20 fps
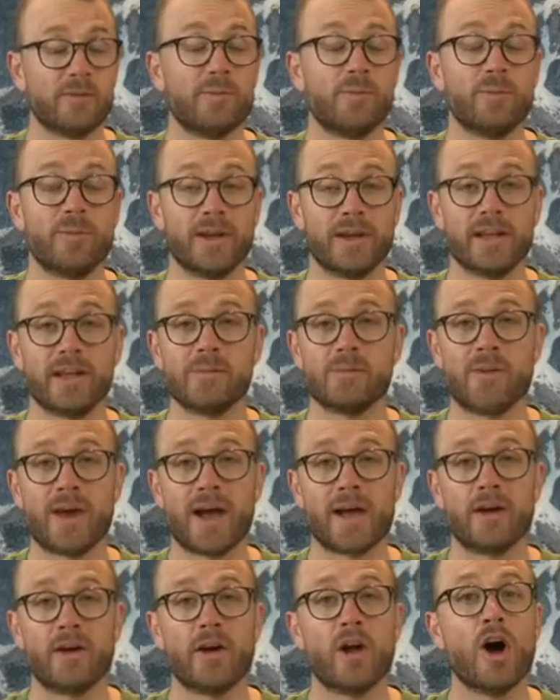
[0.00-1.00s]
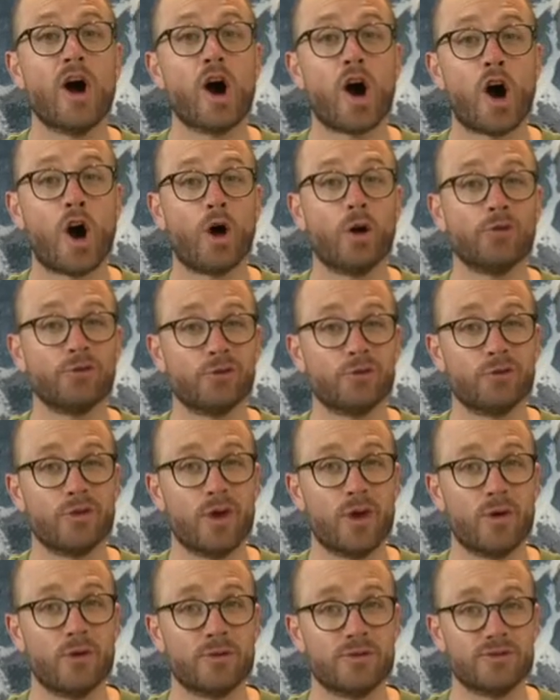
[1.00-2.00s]
picking pattern, also
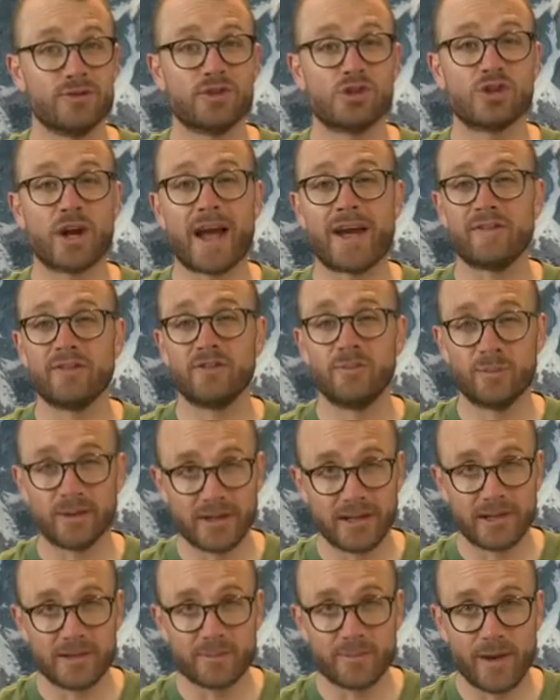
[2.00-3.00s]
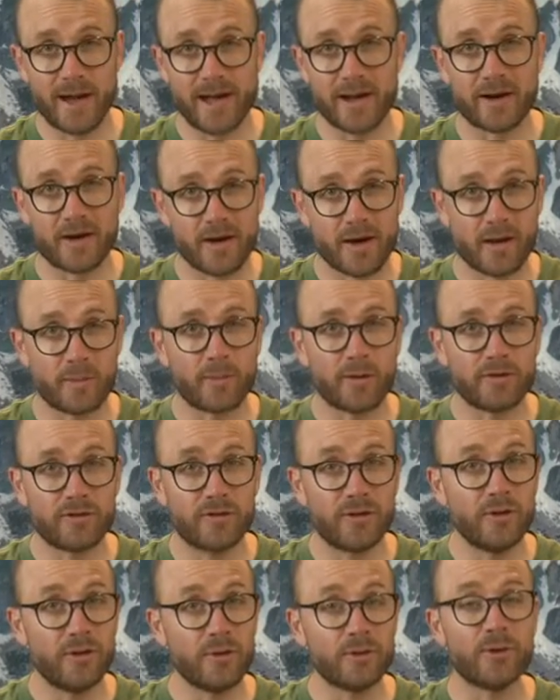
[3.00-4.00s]
known as Travis picking pattern number
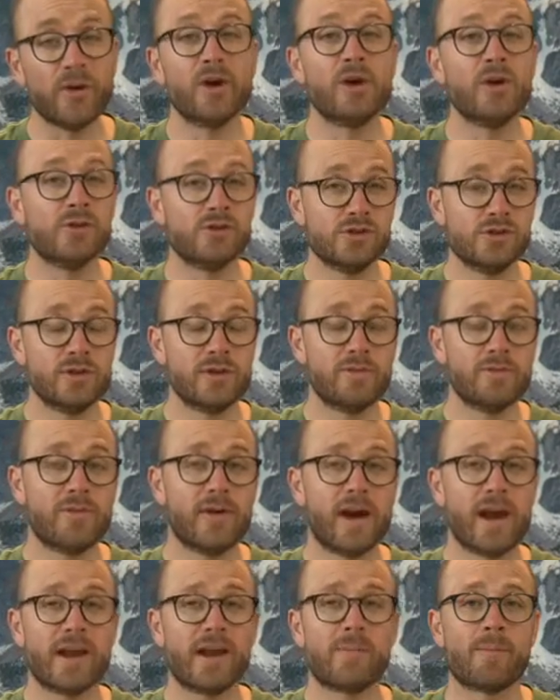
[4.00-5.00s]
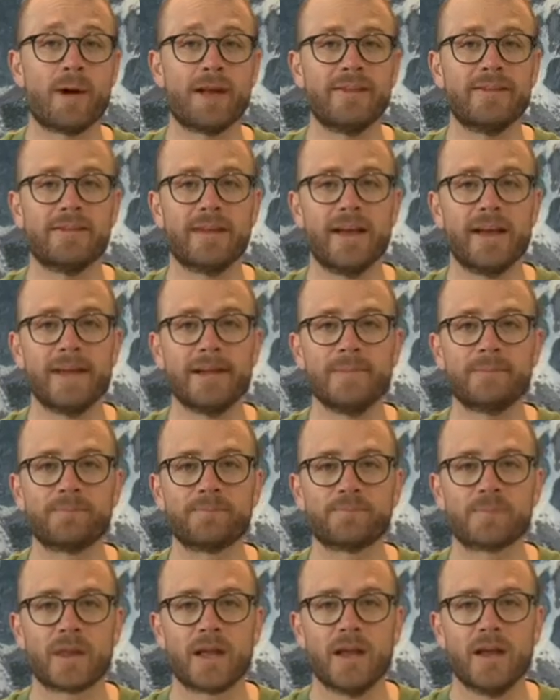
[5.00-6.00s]
2, which you can find on my site.
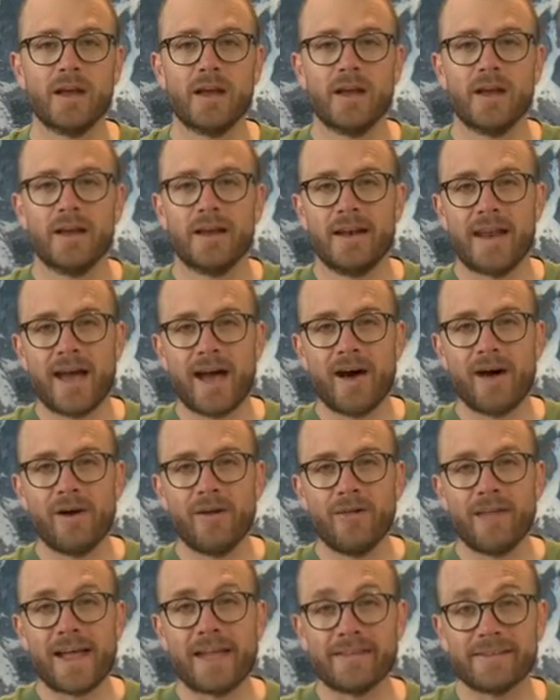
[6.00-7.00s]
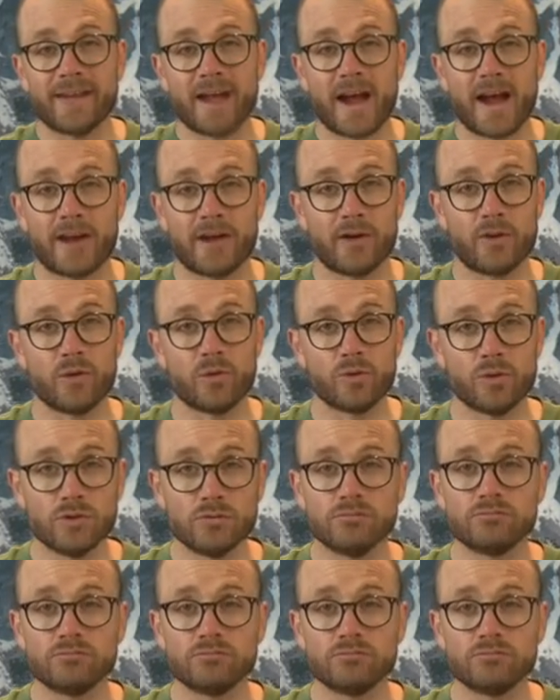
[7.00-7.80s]
Now, that's kind of cool.